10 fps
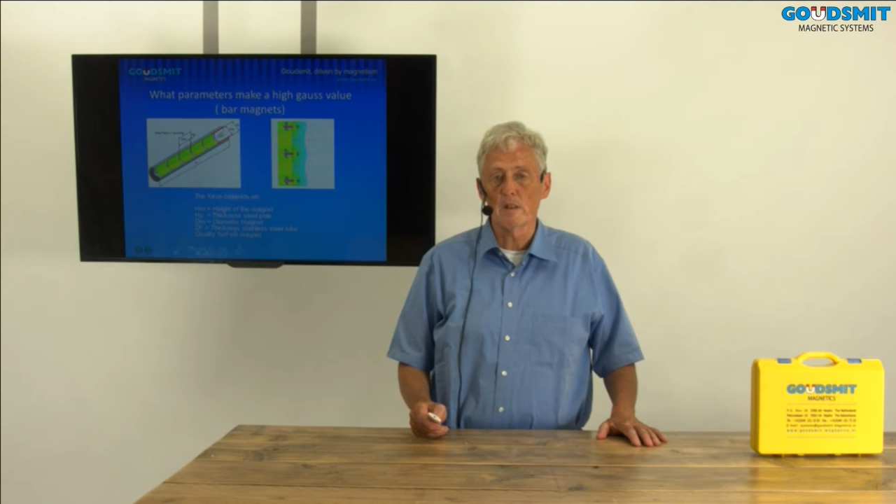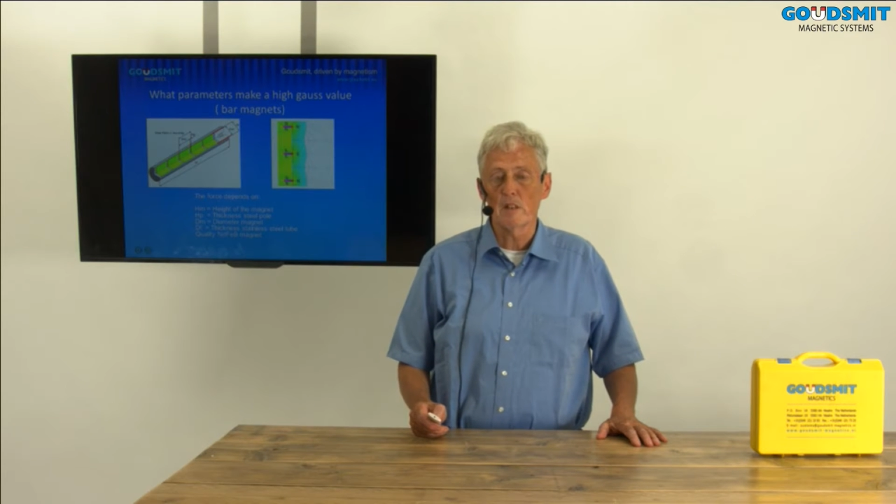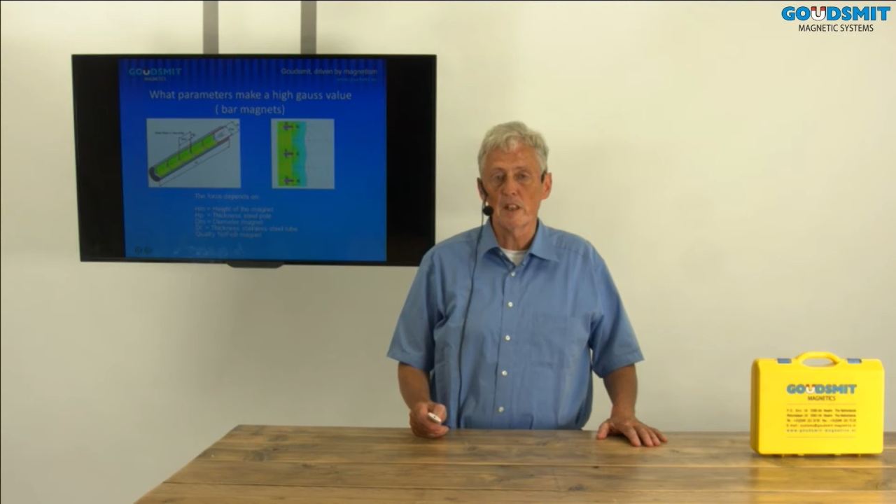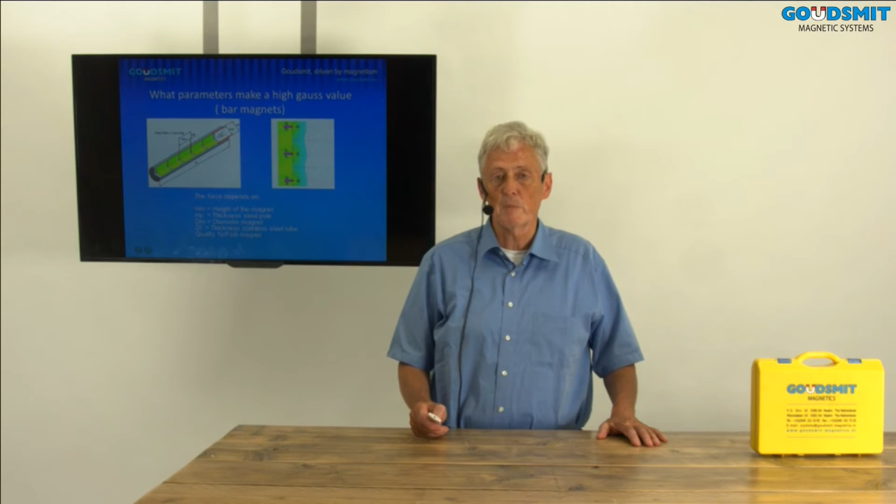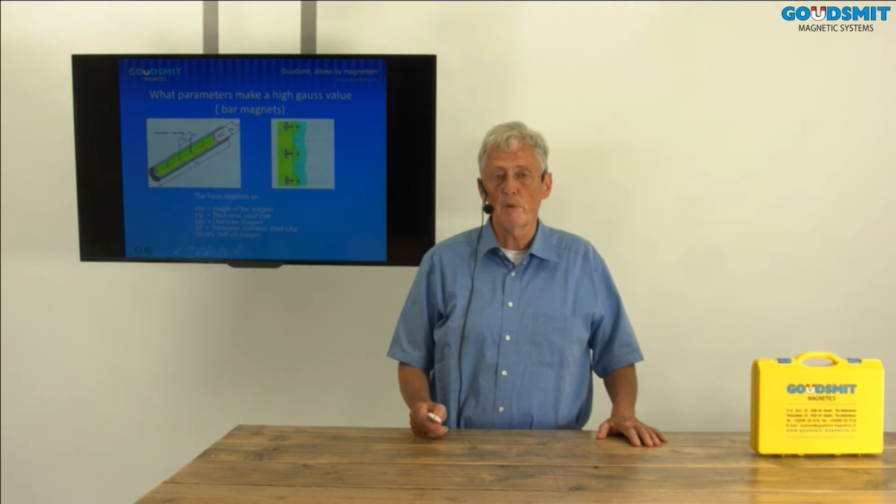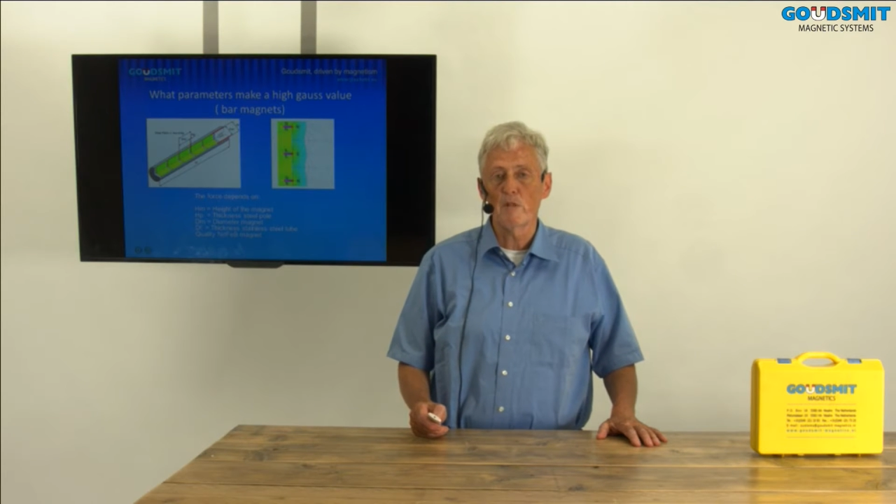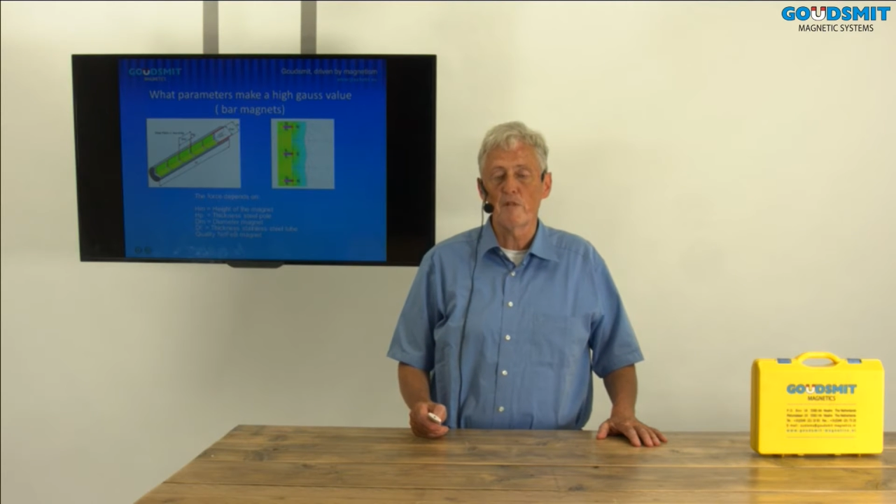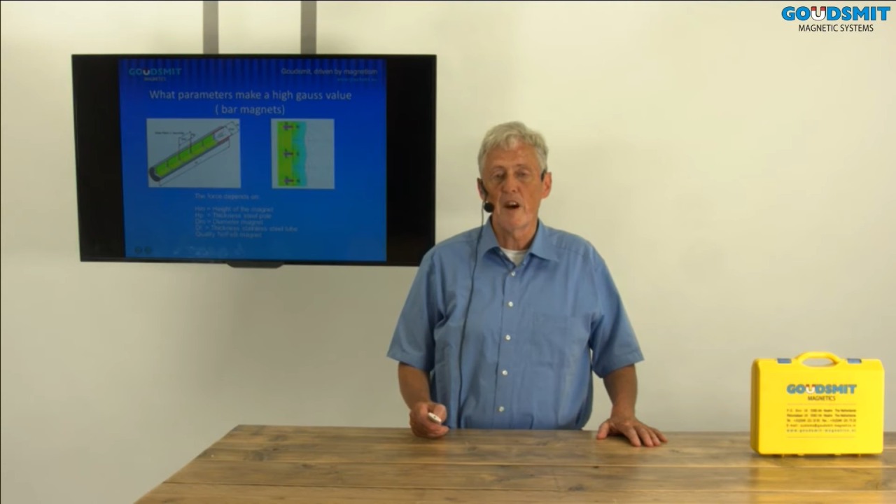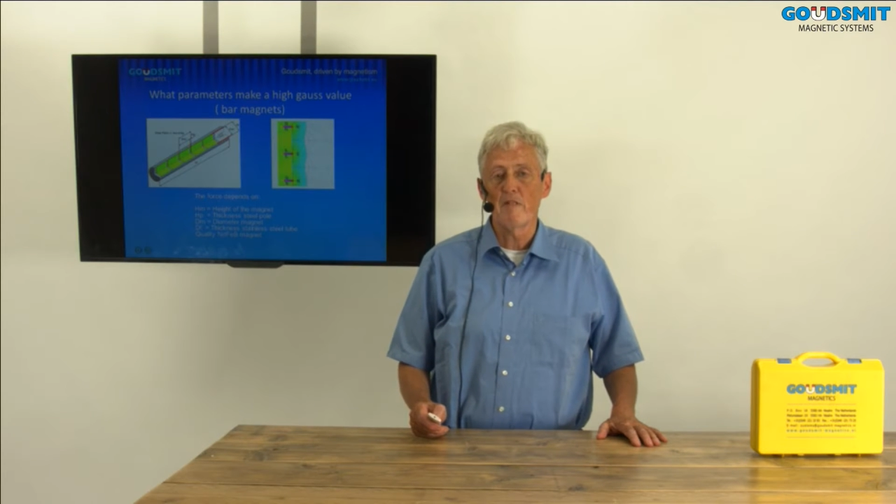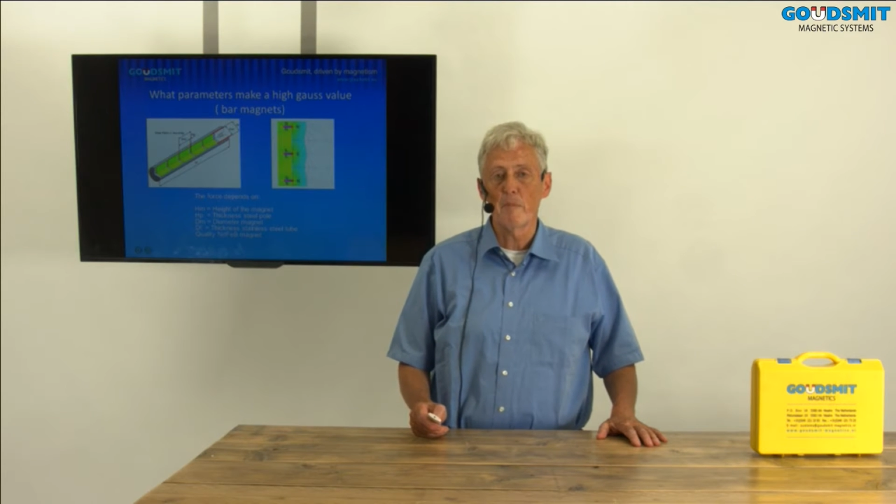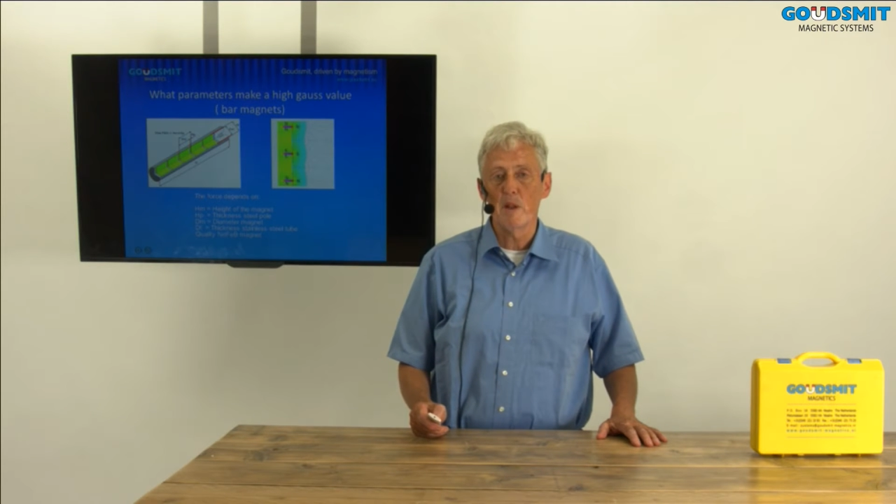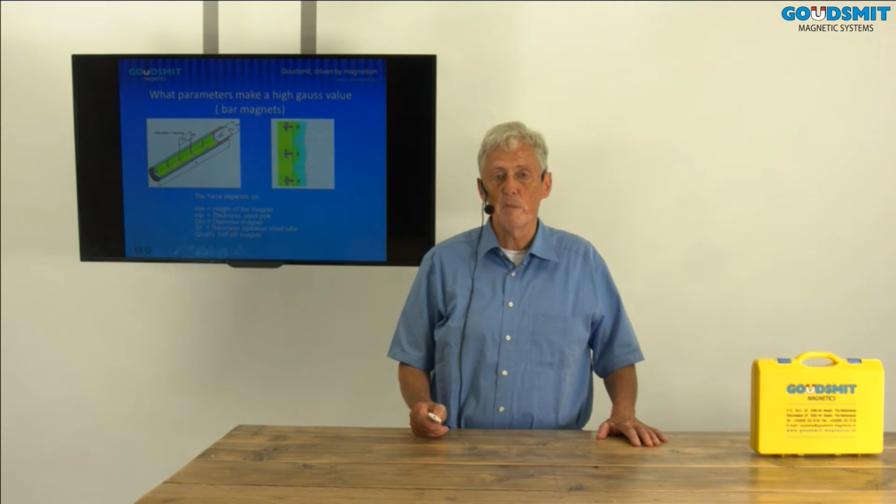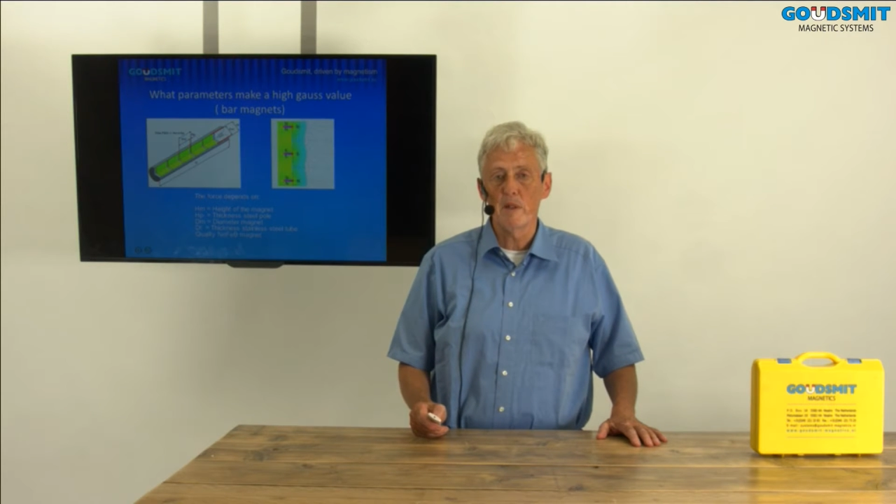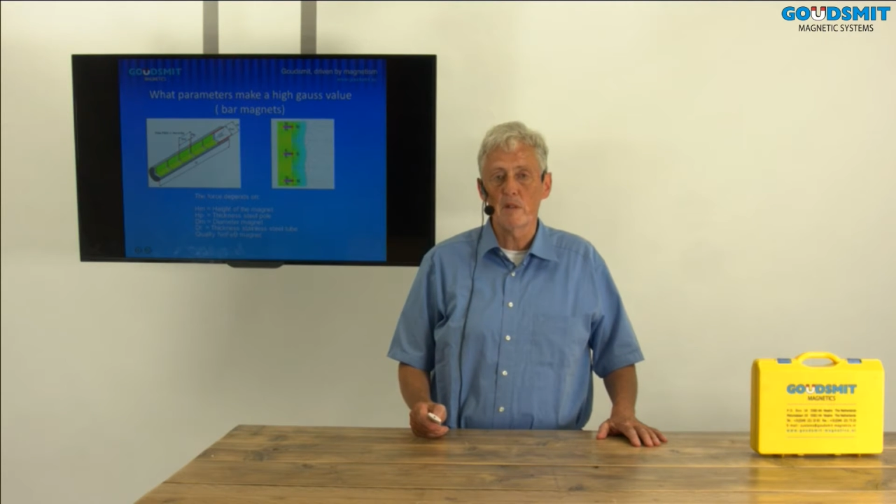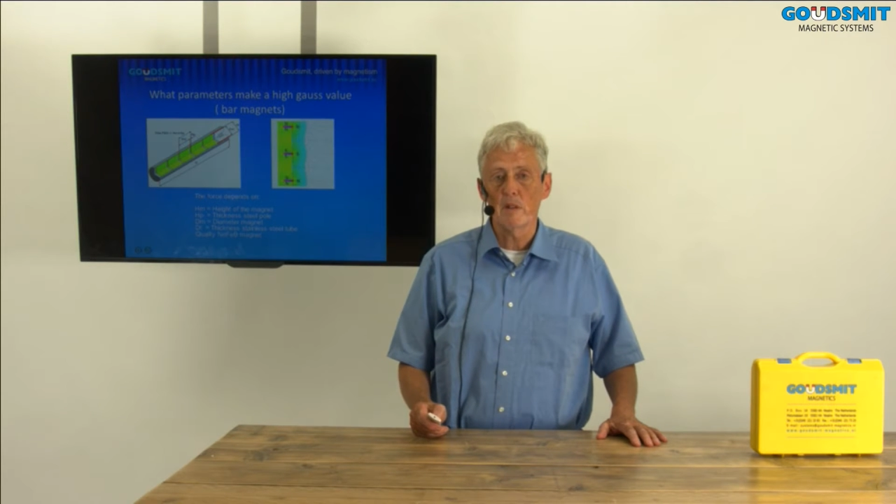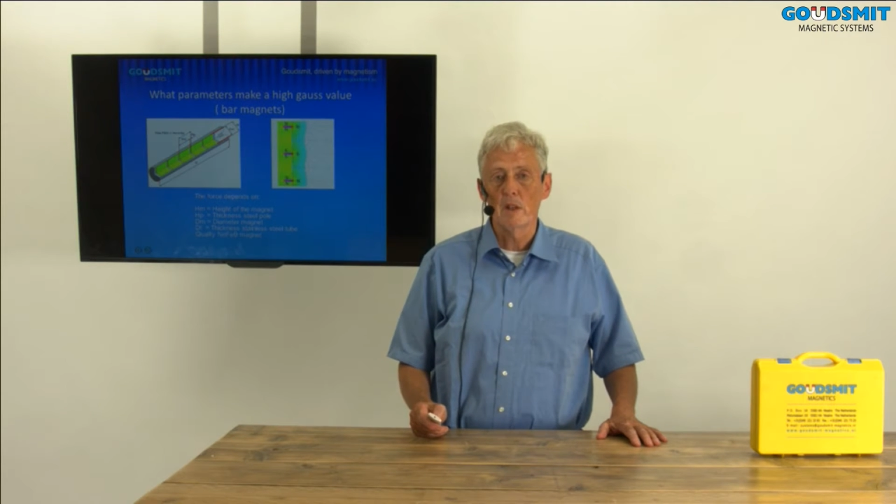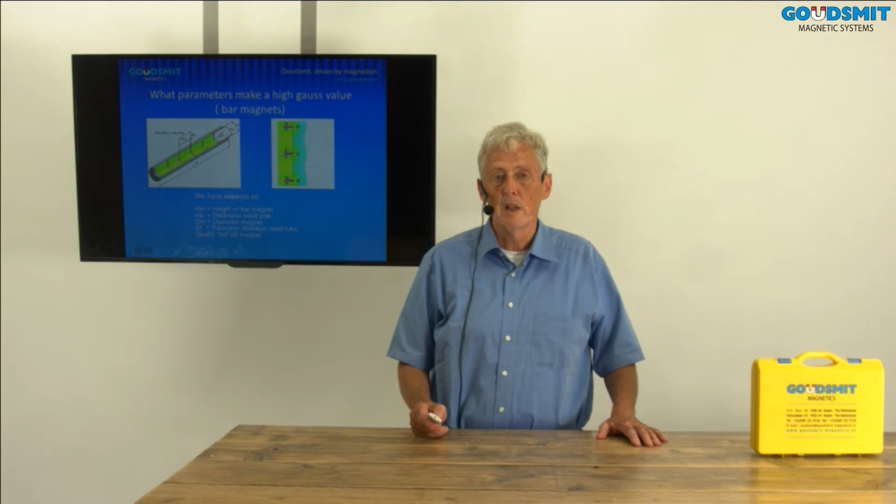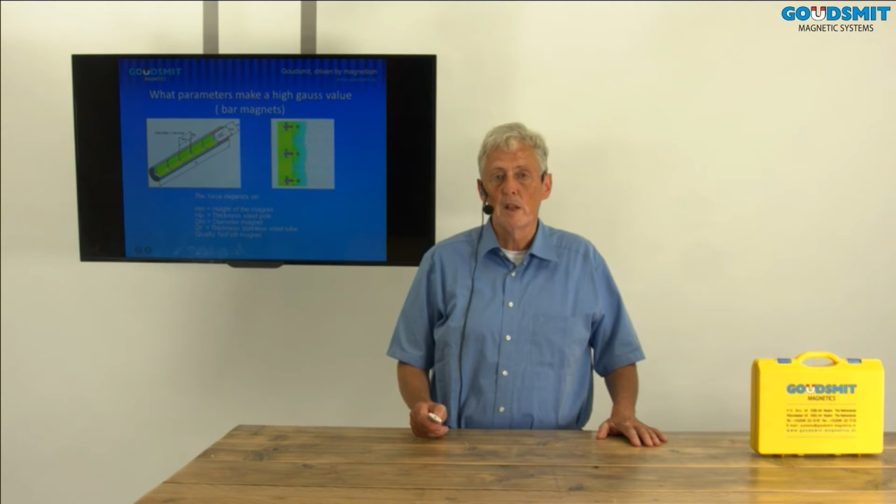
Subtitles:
6.5 mm,